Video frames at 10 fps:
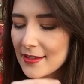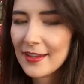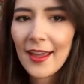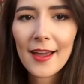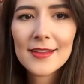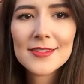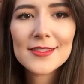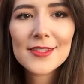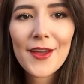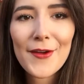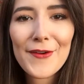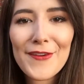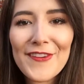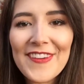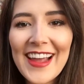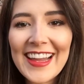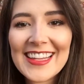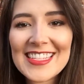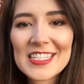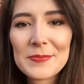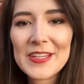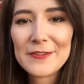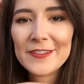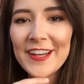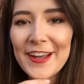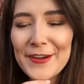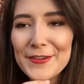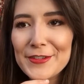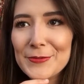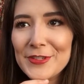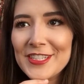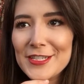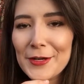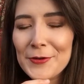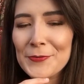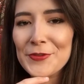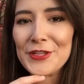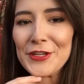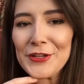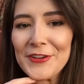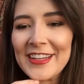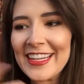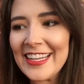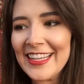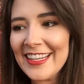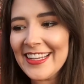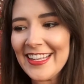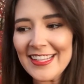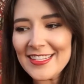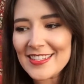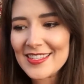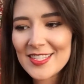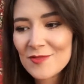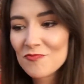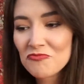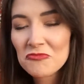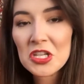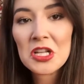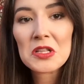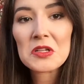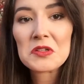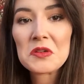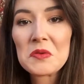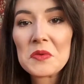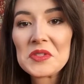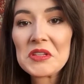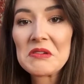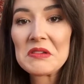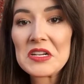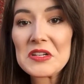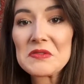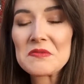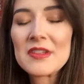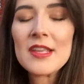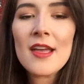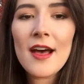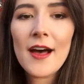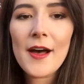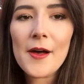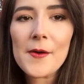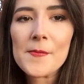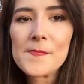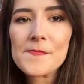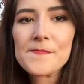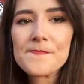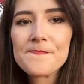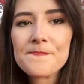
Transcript: yeah, so I guess that's gonna be it for now. Just wanted to check in with you again and just to know what was going on. Um,